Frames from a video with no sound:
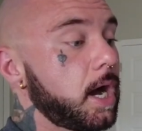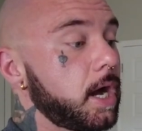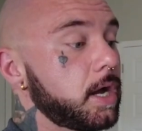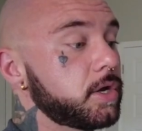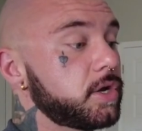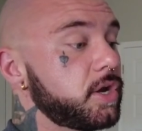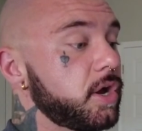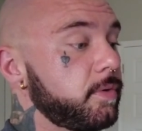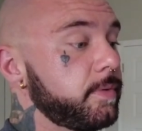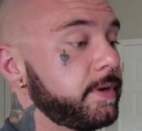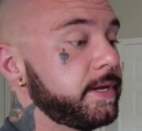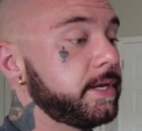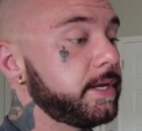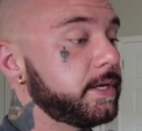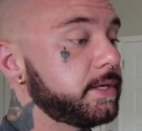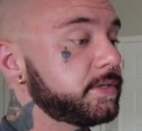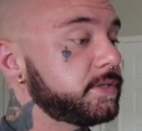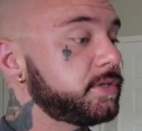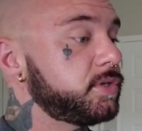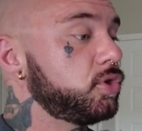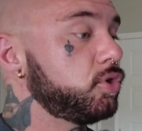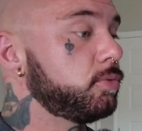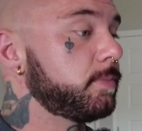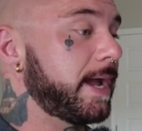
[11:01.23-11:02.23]
Going
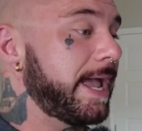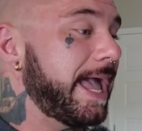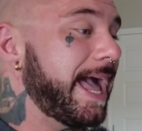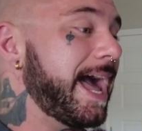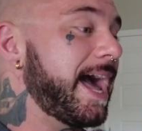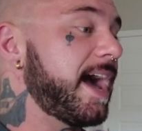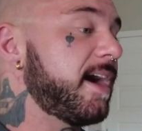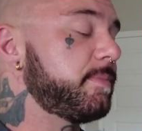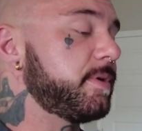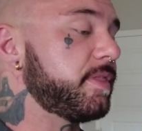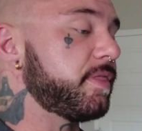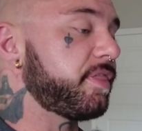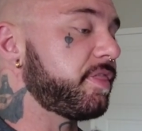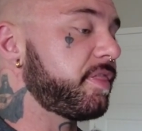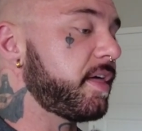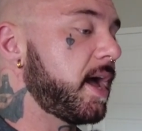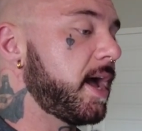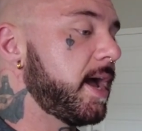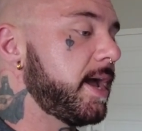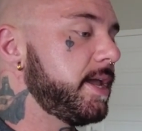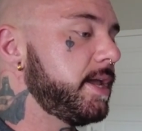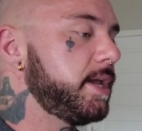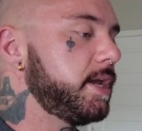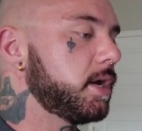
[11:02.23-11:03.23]
into my ab and
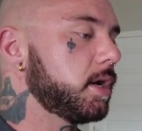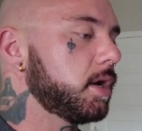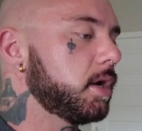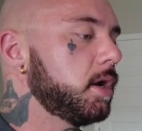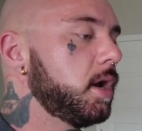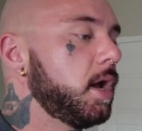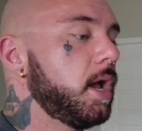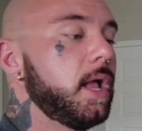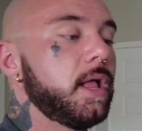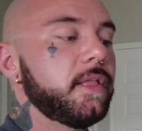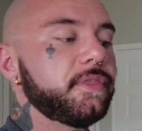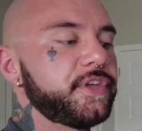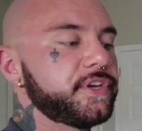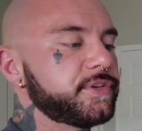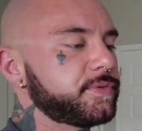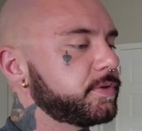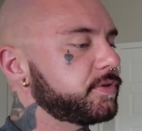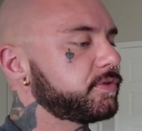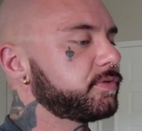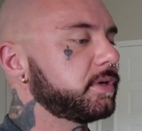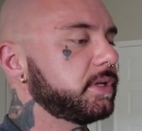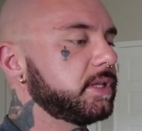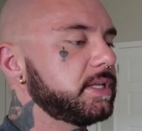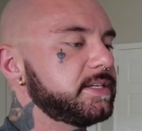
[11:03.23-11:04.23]
thigh here, this
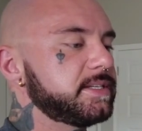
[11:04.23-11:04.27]
was really